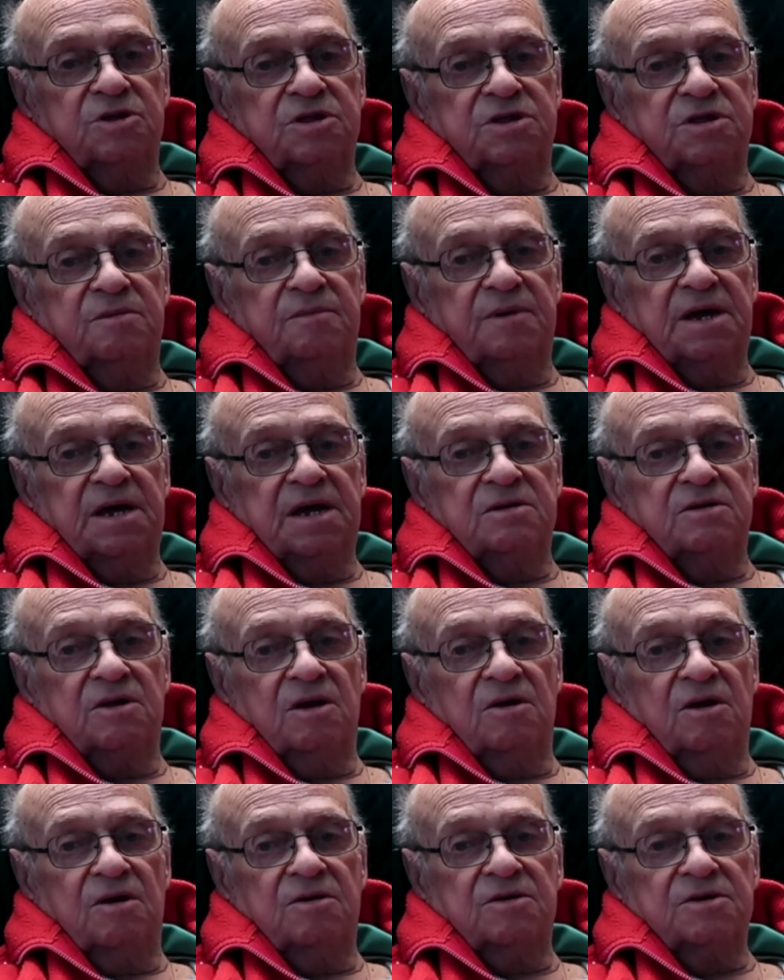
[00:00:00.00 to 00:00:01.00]
with the band a
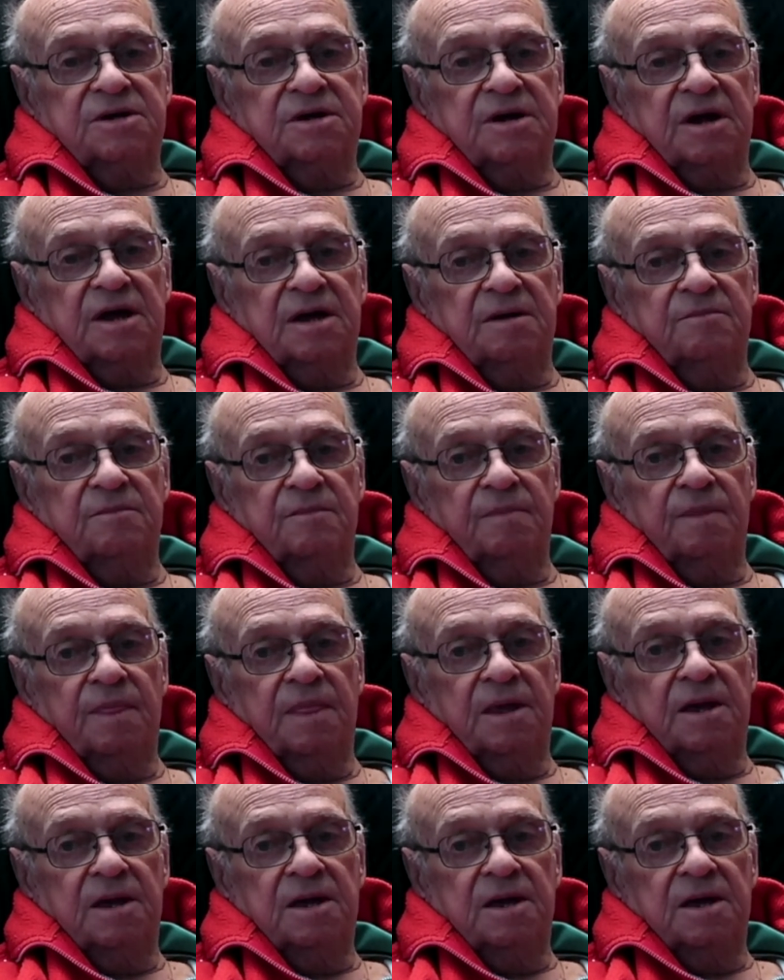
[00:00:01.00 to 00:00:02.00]
long time,
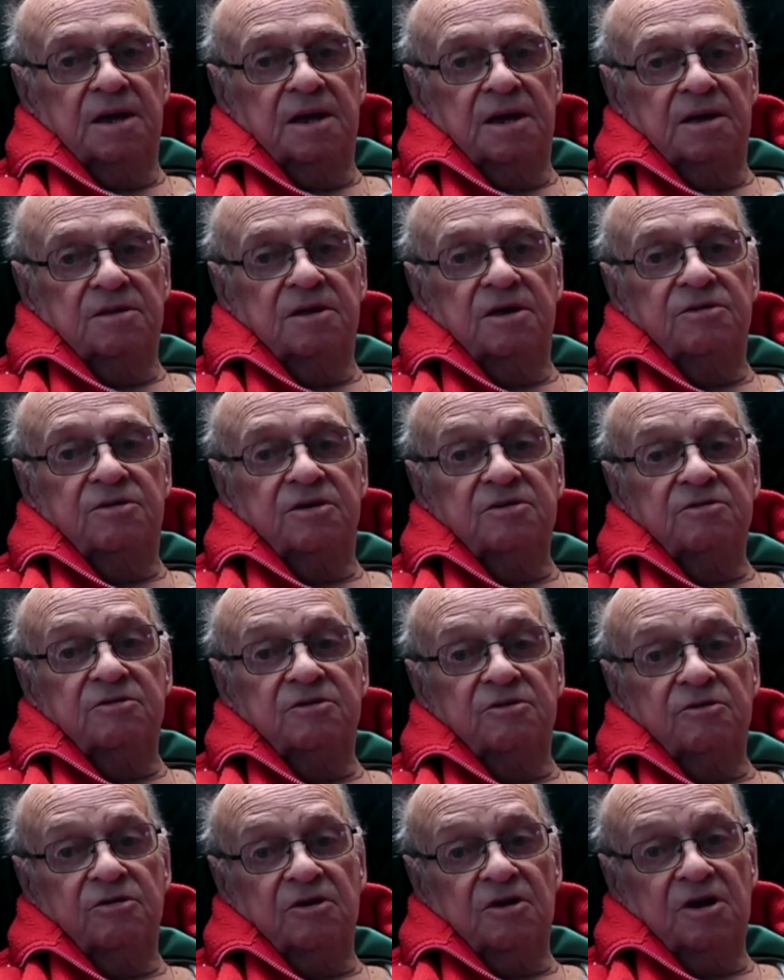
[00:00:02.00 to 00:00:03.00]
they think
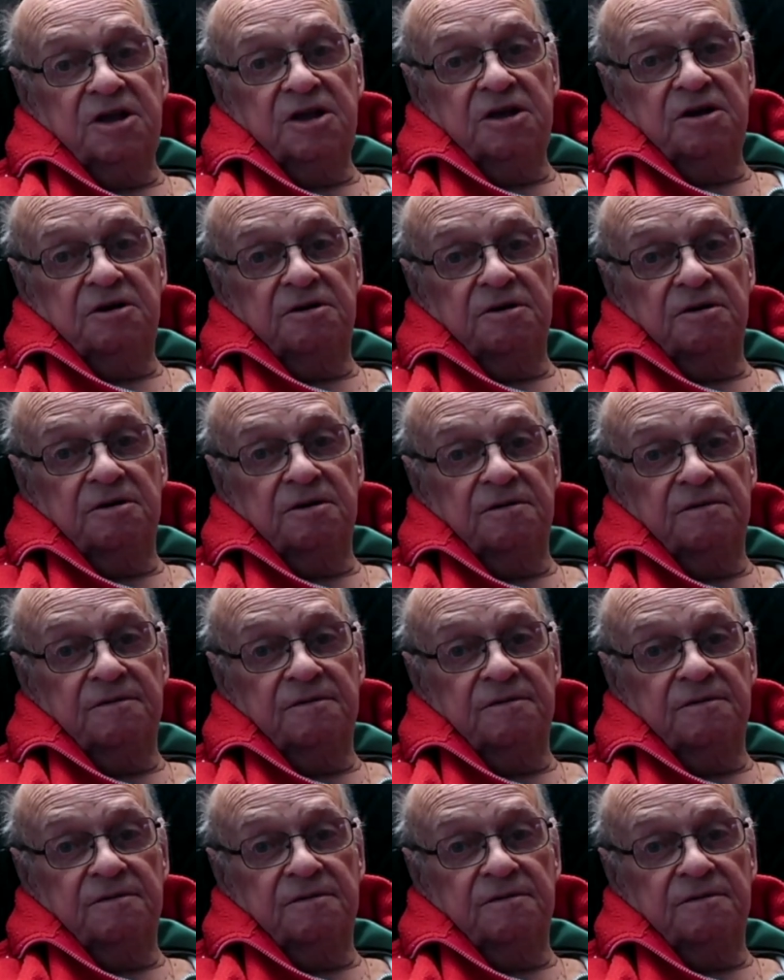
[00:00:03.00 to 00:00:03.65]
they're the leader.